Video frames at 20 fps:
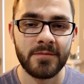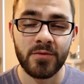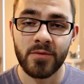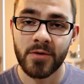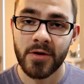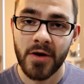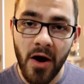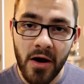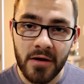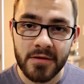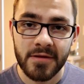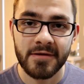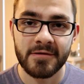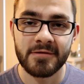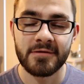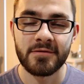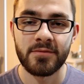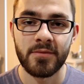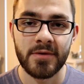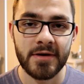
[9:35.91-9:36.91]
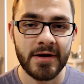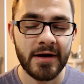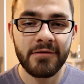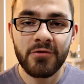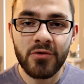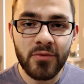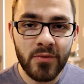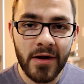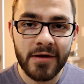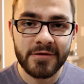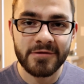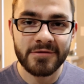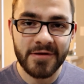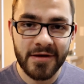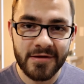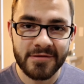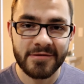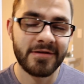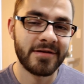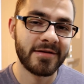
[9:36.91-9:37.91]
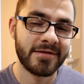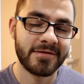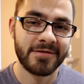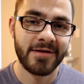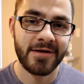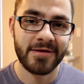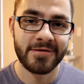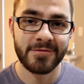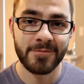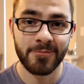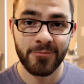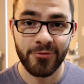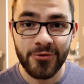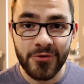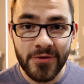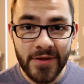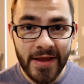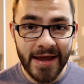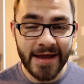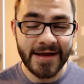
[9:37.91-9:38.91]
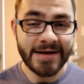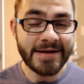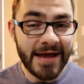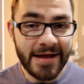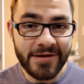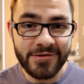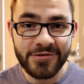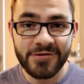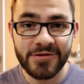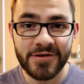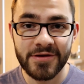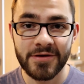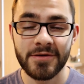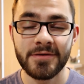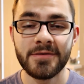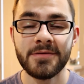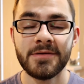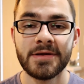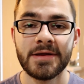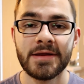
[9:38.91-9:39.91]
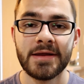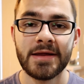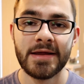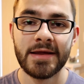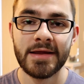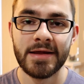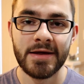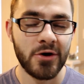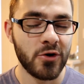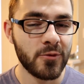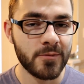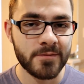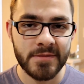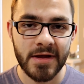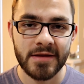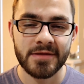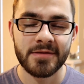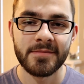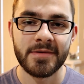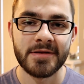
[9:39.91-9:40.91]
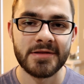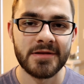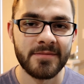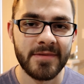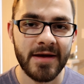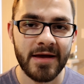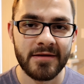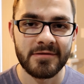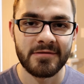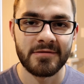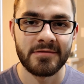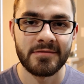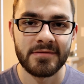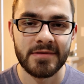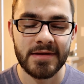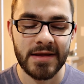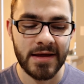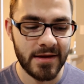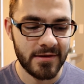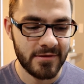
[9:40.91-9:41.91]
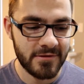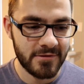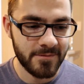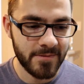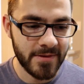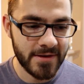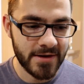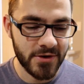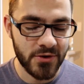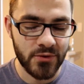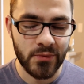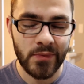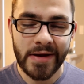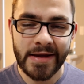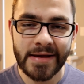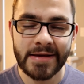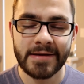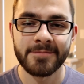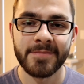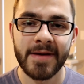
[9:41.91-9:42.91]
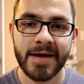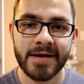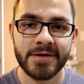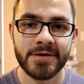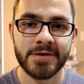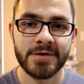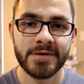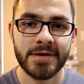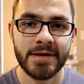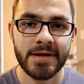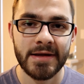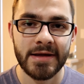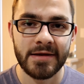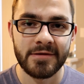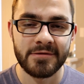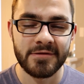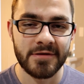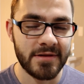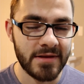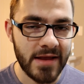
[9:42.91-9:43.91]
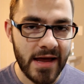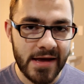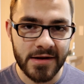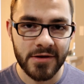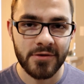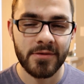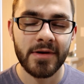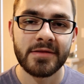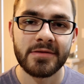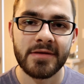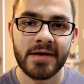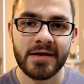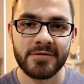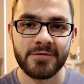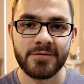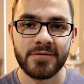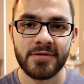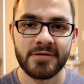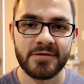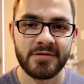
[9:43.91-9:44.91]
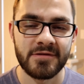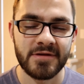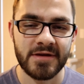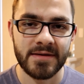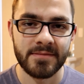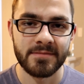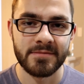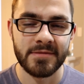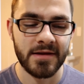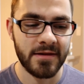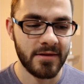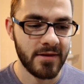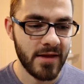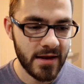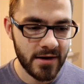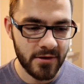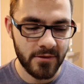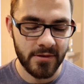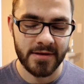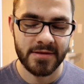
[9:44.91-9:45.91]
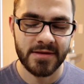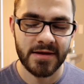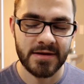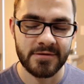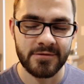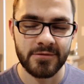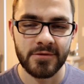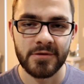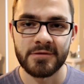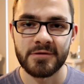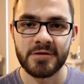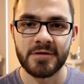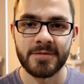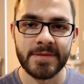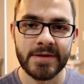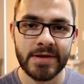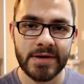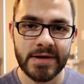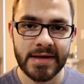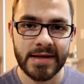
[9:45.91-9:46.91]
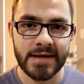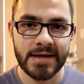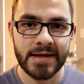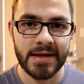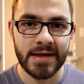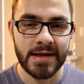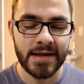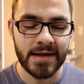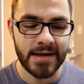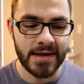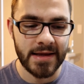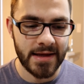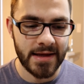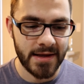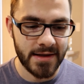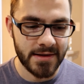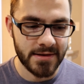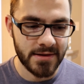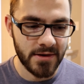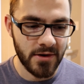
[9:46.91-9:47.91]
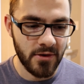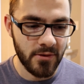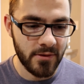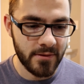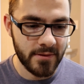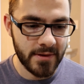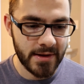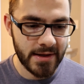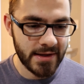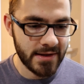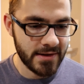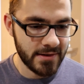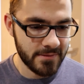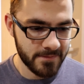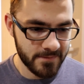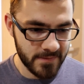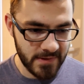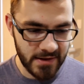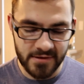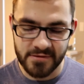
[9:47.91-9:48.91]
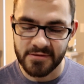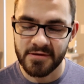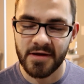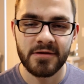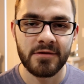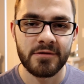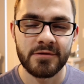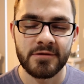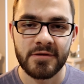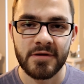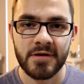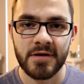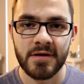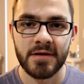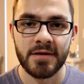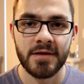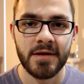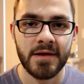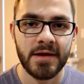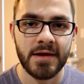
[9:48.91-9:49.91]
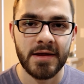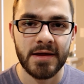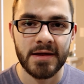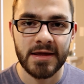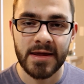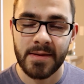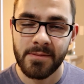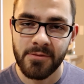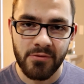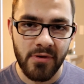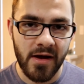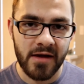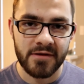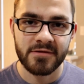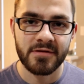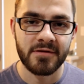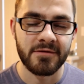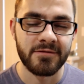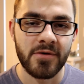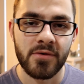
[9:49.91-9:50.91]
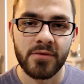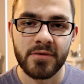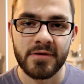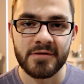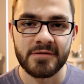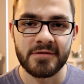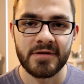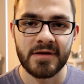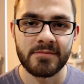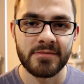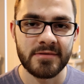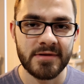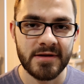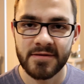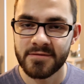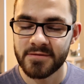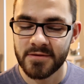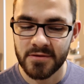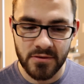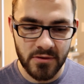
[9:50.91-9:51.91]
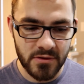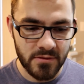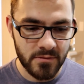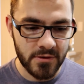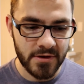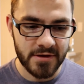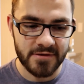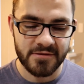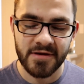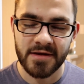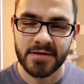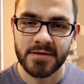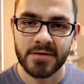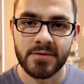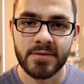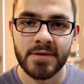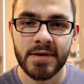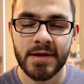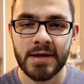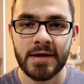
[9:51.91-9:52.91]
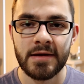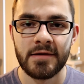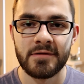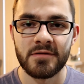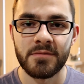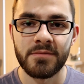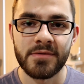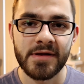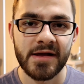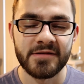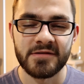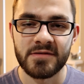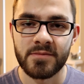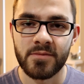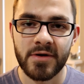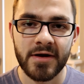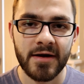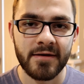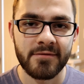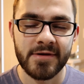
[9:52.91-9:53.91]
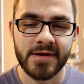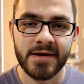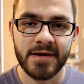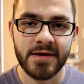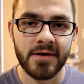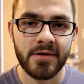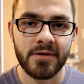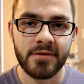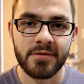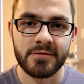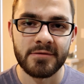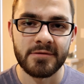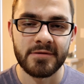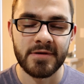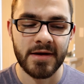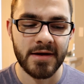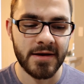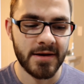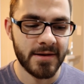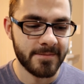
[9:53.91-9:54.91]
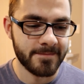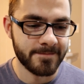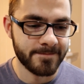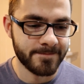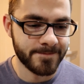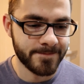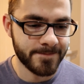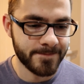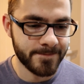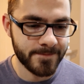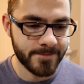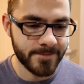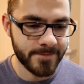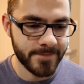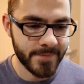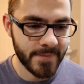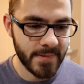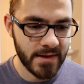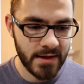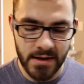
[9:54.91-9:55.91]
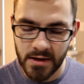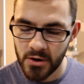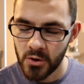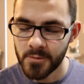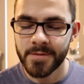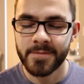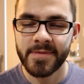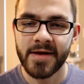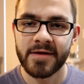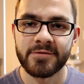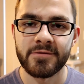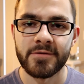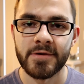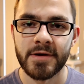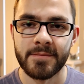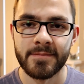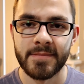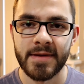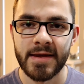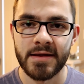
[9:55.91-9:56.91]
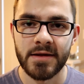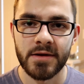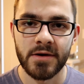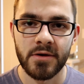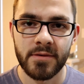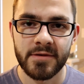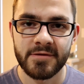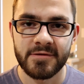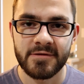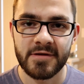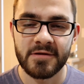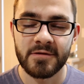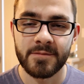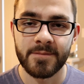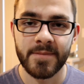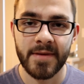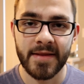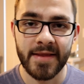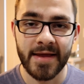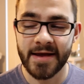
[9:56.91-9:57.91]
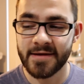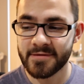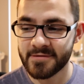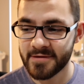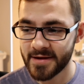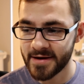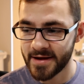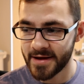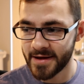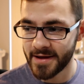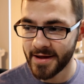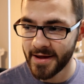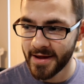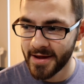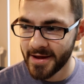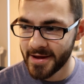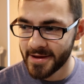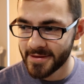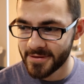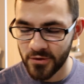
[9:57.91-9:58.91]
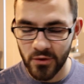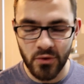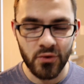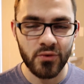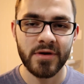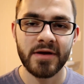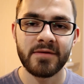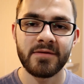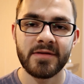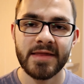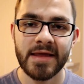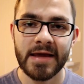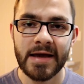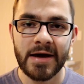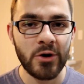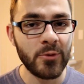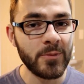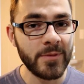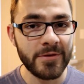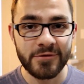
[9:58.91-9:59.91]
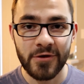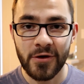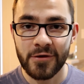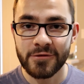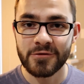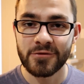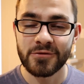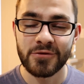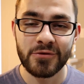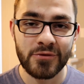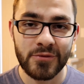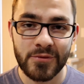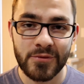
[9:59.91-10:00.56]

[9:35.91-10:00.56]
But regardless, wherever Russ does play next year, hope nothing but the best. He's been a great competitor. He's done a lot of great things for this team, done a lot of great things for his community. And, you know, he continues to keep Christ the focus. I believe the Lord will continue to bless him wherever he goes. I hope the best for him. And you know, it's like I said, the whole grieving thing, I hope he's also